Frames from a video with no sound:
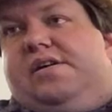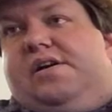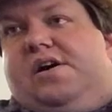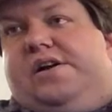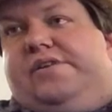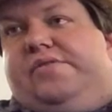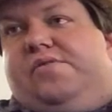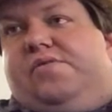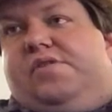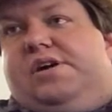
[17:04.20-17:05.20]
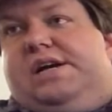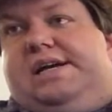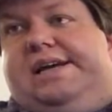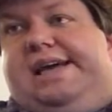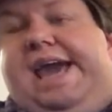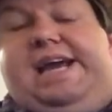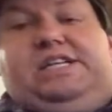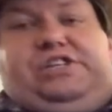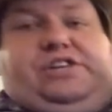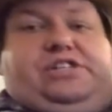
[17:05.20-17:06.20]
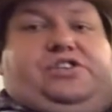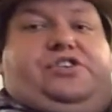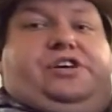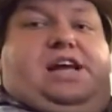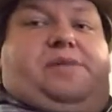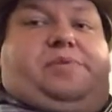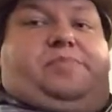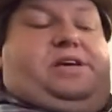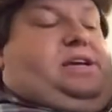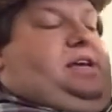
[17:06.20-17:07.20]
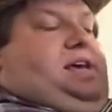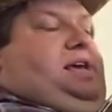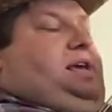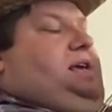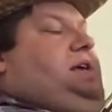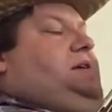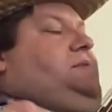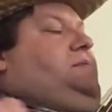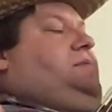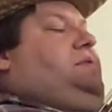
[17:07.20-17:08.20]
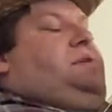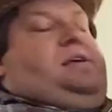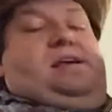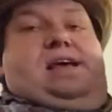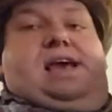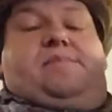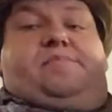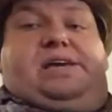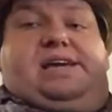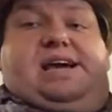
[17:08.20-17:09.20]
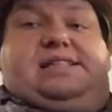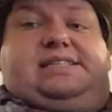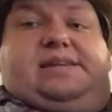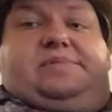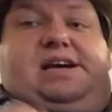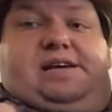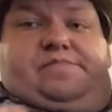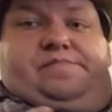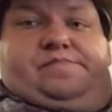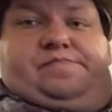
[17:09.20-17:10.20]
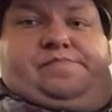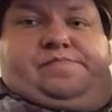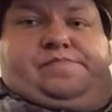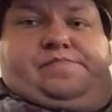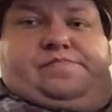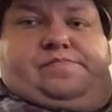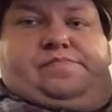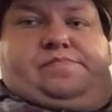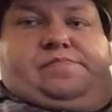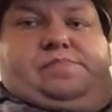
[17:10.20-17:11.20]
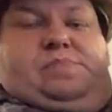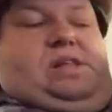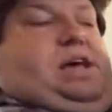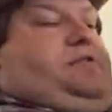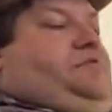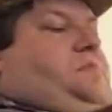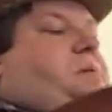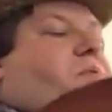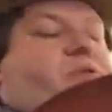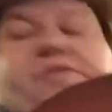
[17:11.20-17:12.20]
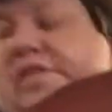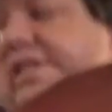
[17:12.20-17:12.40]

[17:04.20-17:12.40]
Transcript: on your A string. So you're going to be playing E and B at the same time. And remember, the